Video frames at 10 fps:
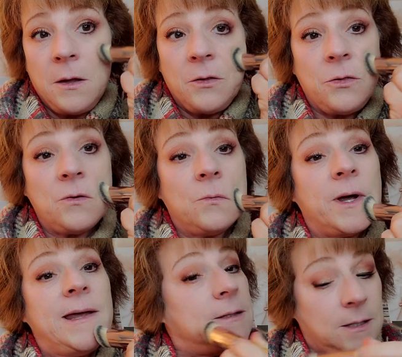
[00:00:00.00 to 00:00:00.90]
the
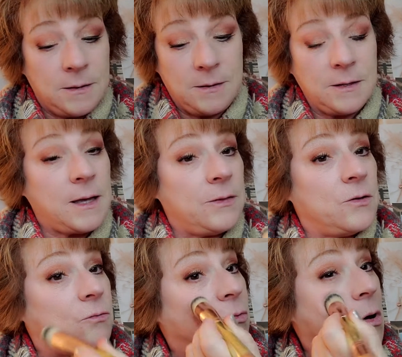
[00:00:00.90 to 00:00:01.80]
right and
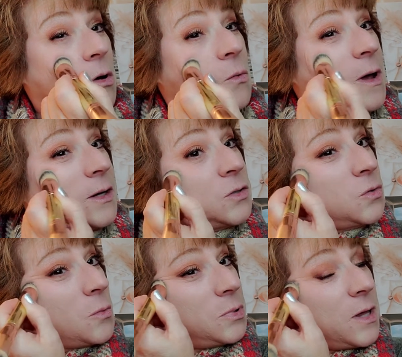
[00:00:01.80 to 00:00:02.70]
the wrong way
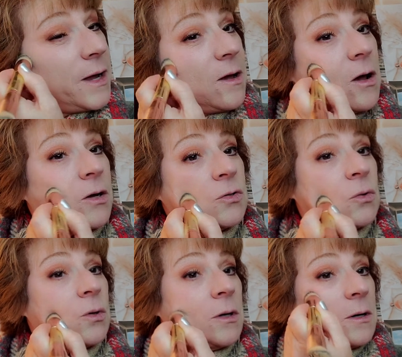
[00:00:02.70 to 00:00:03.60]
to apply
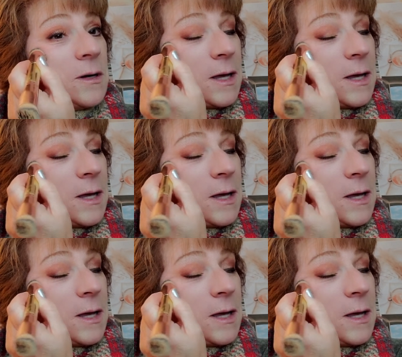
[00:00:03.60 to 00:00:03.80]
contour